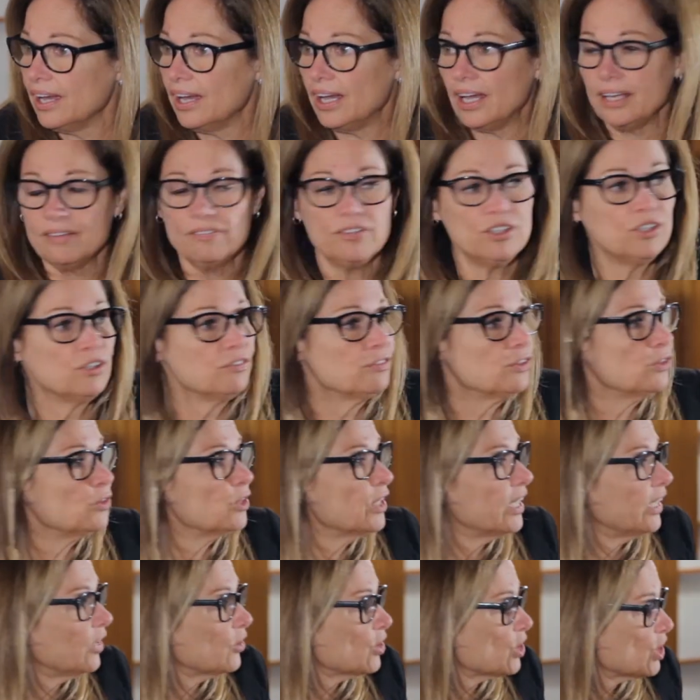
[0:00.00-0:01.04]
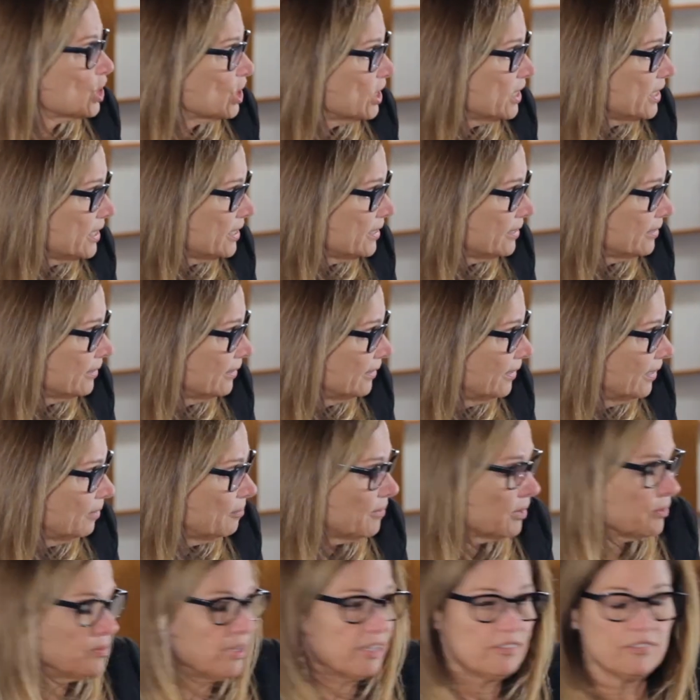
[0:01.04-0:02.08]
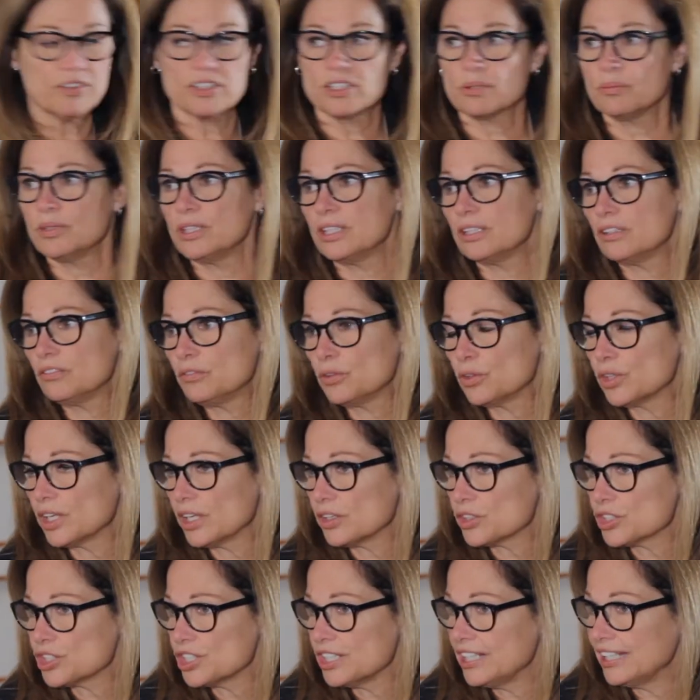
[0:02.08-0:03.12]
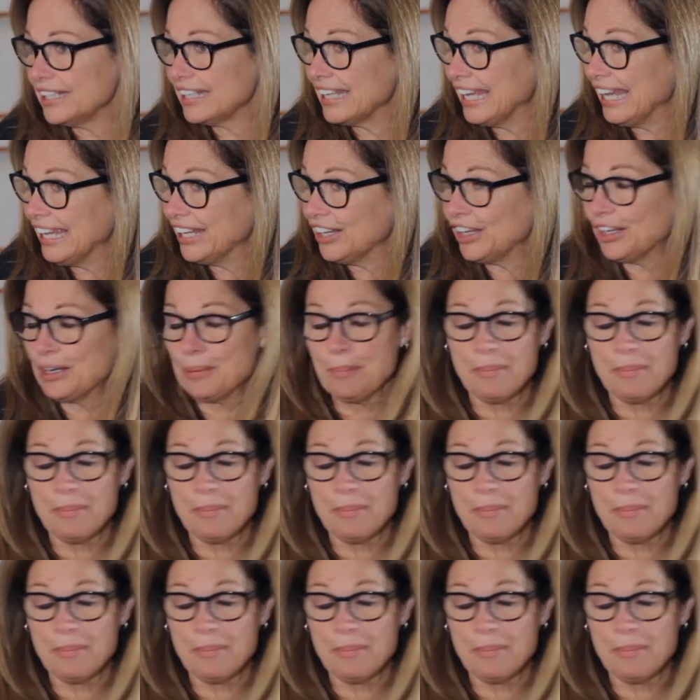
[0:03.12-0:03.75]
I've interviewed Gail Sheehy. As a matter of fact, I'm going to interview Gail Sheehy again on a